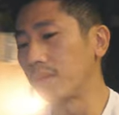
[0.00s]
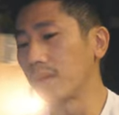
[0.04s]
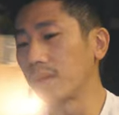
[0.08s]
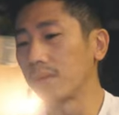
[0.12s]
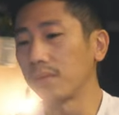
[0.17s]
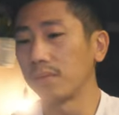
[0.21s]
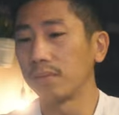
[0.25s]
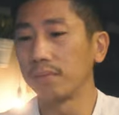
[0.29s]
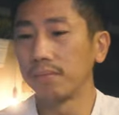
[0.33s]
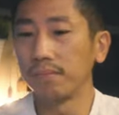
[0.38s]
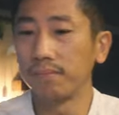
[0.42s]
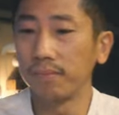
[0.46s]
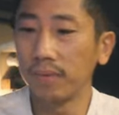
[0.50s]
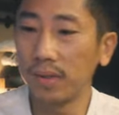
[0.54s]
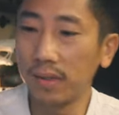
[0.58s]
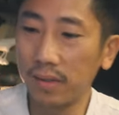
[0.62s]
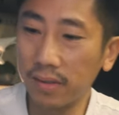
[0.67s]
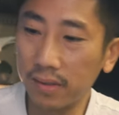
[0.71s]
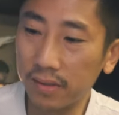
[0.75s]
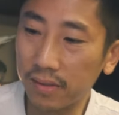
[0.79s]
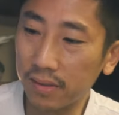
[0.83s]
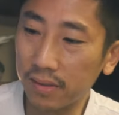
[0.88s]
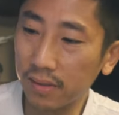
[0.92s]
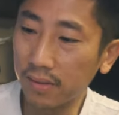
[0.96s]
thing
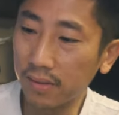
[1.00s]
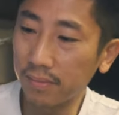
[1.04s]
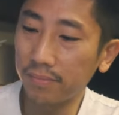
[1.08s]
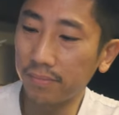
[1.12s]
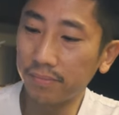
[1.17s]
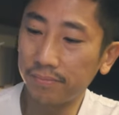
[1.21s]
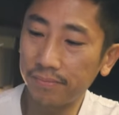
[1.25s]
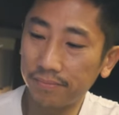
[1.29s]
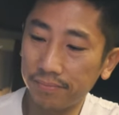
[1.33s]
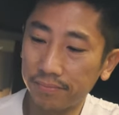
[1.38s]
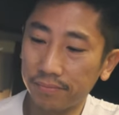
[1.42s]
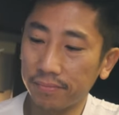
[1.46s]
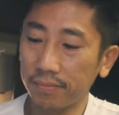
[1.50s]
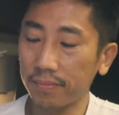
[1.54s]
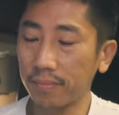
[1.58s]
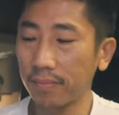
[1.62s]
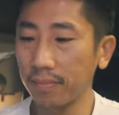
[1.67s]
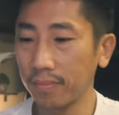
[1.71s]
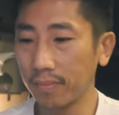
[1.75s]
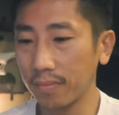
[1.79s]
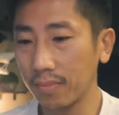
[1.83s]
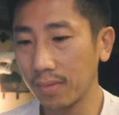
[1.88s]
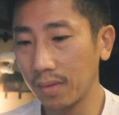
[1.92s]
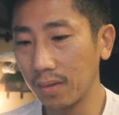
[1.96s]
because
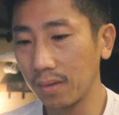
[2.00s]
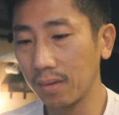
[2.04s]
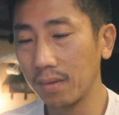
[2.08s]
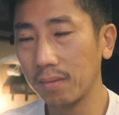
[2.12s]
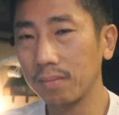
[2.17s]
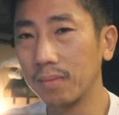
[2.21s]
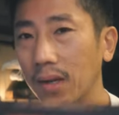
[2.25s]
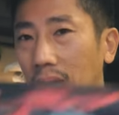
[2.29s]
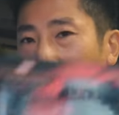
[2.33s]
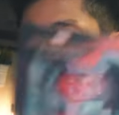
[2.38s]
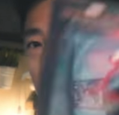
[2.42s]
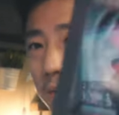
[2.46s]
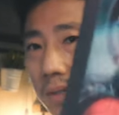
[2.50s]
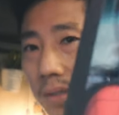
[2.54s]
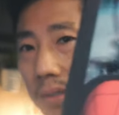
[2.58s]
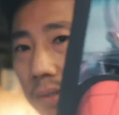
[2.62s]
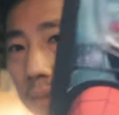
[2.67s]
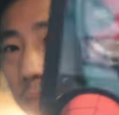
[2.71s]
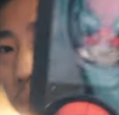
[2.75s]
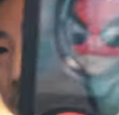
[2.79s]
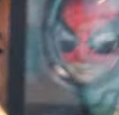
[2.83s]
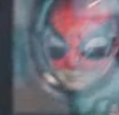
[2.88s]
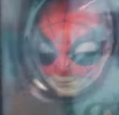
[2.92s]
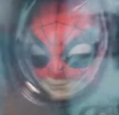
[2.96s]
not
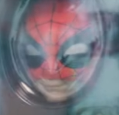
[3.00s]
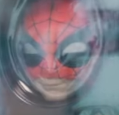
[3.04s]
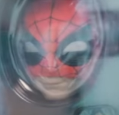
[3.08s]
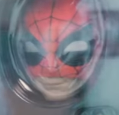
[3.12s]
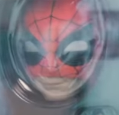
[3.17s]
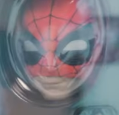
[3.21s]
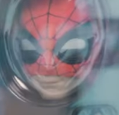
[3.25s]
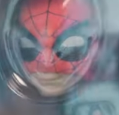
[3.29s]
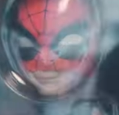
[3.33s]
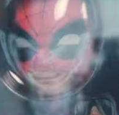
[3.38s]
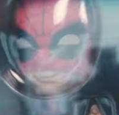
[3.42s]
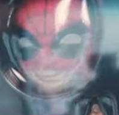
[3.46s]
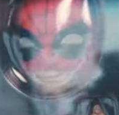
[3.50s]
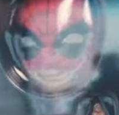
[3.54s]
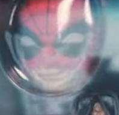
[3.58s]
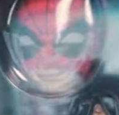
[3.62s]
this, but I just want to show you